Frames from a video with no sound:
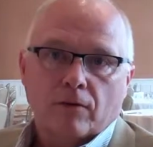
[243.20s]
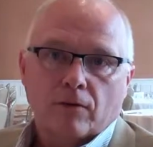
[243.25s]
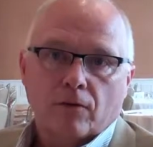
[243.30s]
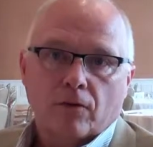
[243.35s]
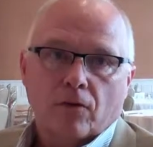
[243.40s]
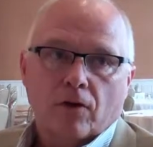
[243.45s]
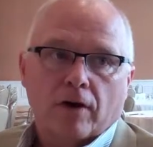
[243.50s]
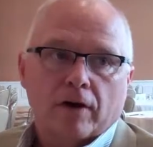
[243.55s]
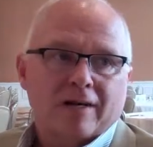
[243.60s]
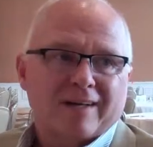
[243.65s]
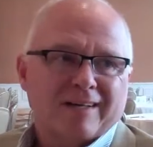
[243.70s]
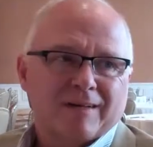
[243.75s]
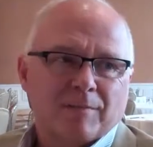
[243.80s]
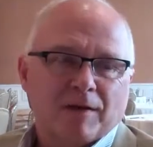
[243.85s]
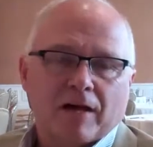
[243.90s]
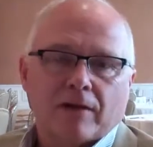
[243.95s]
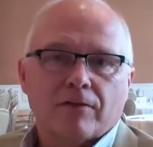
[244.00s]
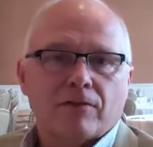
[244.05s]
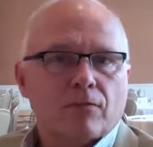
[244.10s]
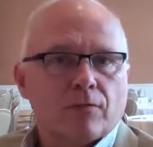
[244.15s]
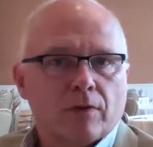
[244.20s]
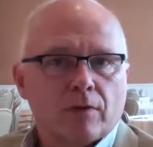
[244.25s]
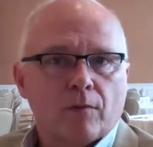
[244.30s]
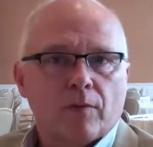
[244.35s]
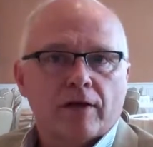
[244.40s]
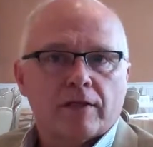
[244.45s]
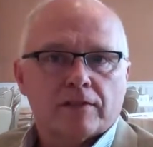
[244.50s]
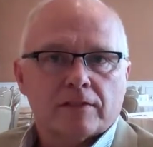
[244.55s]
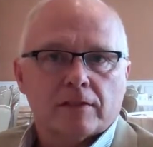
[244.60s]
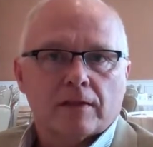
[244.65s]
New York about 3
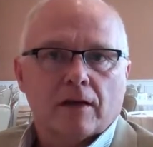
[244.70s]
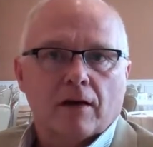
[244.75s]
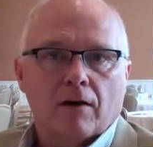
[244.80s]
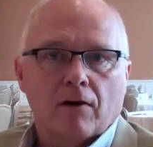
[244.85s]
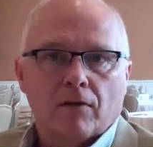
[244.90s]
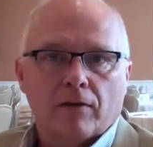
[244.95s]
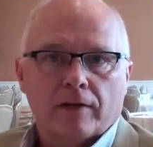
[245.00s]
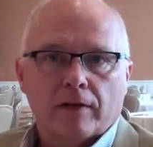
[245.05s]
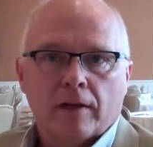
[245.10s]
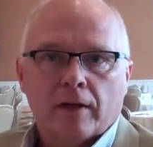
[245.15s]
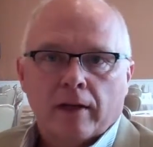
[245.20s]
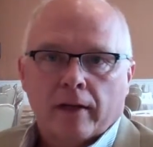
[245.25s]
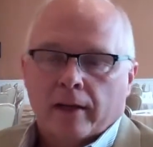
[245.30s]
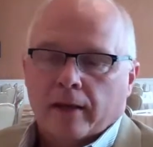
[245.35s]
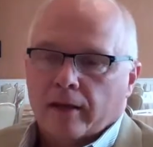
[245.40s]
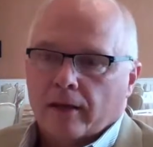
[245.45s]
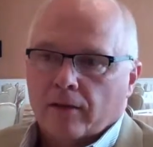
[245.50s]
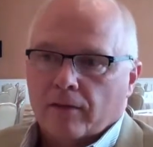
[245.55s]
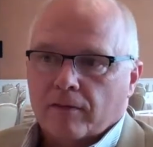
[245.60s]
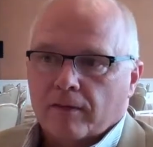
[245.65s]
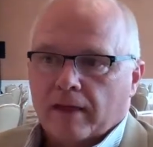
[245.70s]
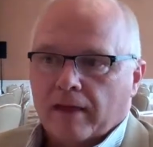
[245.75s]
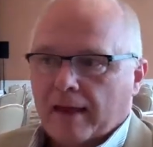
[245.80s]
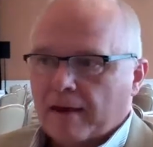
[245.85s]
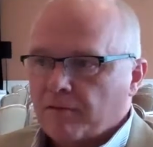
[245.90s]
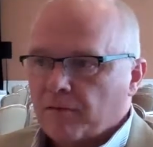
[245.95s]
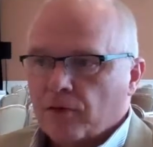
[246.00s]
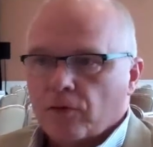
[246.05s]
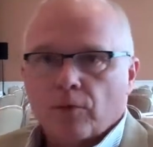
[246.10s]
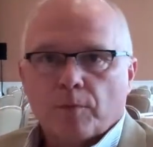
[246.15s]
weeks ago, and they
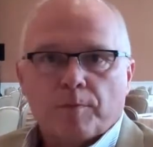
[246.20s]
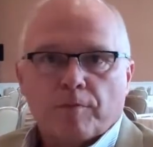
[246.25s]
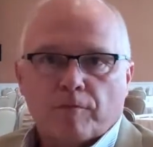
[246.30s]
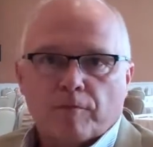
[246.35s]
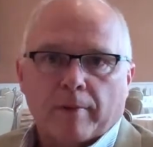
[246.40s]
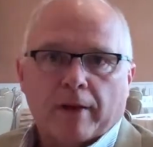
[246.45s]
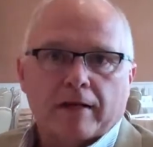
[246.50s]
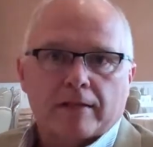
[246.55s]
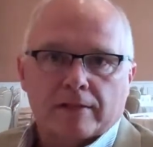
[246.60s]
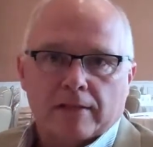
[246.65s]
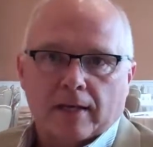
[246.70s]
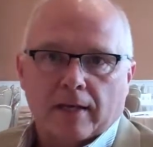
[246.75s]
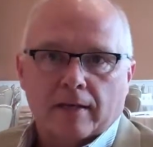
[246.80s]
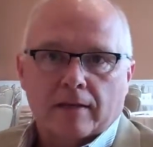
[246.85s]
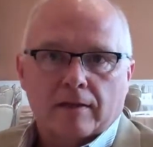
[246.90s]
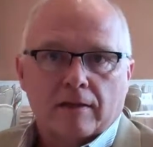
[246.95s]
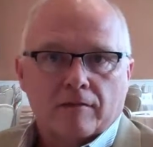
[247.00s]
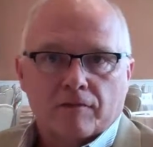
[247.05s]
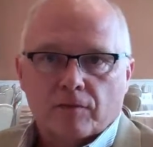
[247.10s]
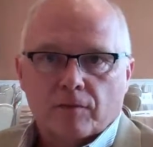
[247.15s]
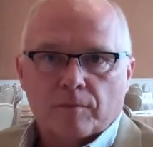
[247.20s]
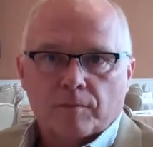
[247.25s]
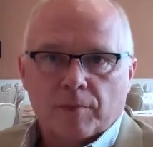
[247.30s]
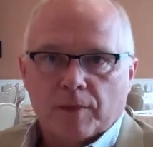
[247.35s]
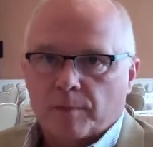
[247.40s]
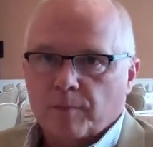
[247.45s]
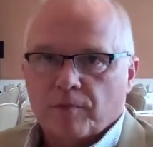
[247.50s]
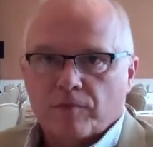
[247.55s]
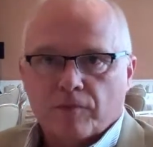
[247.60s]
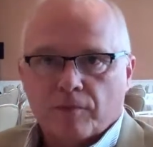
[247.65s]
have a group of about 10 different
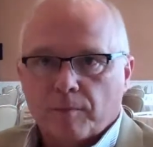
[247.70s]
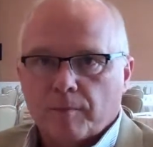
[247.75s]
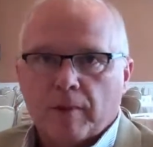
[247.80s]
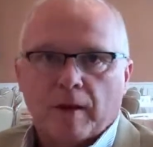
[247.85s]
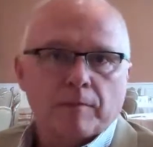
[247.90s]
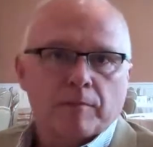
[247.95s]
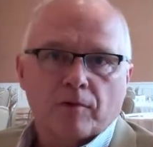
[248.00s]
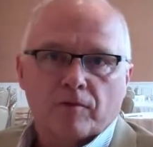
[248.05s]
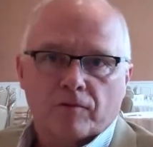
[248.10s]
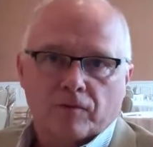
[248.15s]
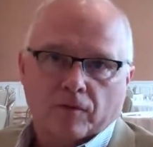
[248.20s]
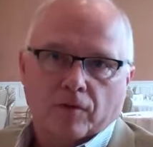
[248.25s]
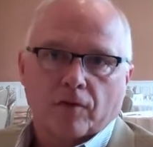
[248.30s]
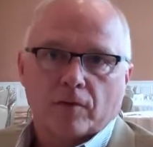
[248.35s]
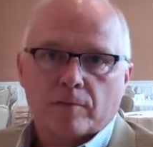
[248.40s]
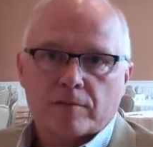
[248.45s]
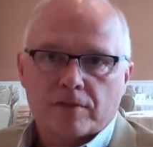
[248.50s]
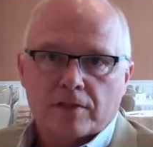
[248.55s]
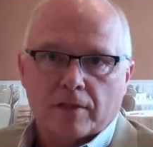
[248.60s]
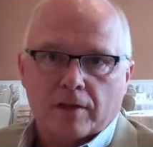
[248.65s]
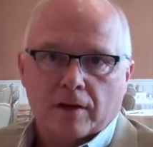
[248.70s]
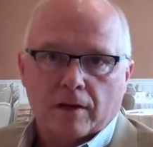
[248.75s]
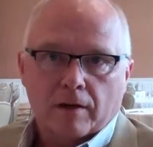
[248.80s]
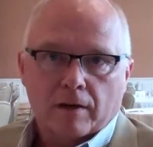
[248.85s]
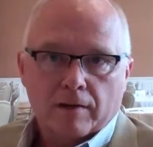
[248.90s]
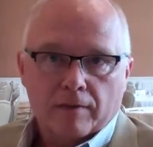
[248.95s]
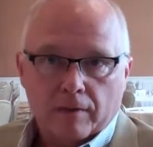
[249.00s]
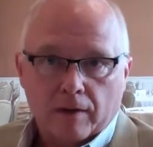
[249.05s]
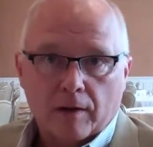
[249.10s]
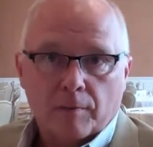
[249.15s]
people from member firms that
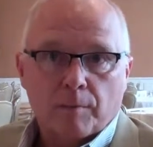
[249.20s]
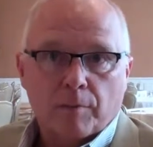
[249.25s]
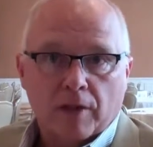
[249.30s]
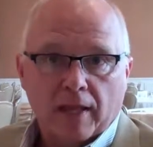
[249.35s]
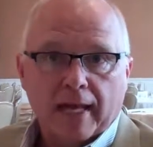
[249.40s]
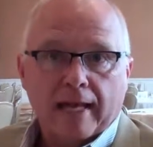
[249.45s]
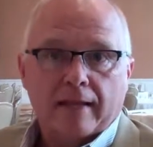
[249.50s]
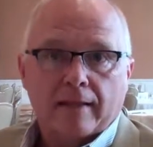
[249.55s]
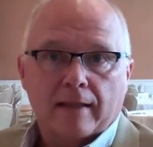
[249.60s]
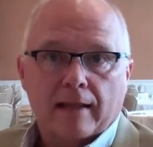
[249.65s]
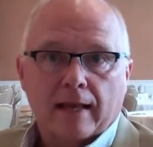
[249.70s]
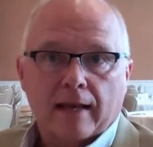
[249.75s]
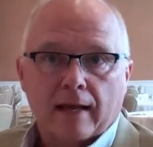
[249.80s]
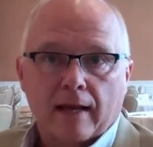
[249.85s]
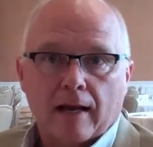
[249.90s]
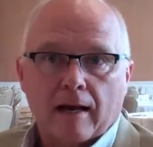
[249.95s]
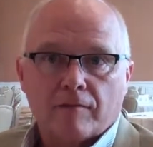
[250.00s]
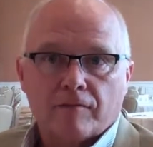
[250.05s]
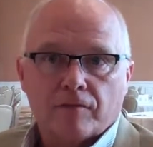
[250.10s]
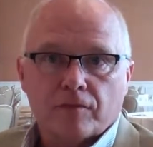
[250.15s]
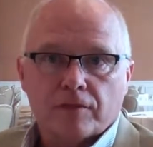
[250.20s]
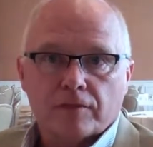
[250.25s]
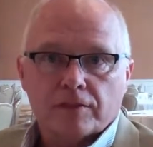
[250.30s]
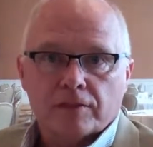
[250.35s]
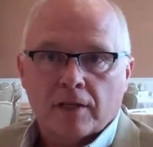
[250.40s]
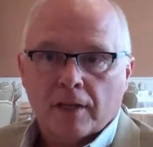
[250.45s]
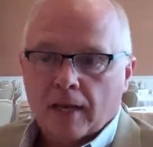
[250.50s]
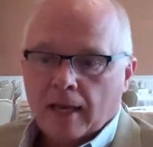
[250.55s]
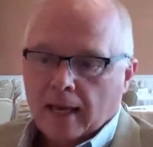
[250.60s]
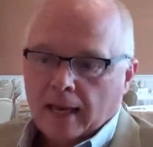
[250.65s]
are planning that conference.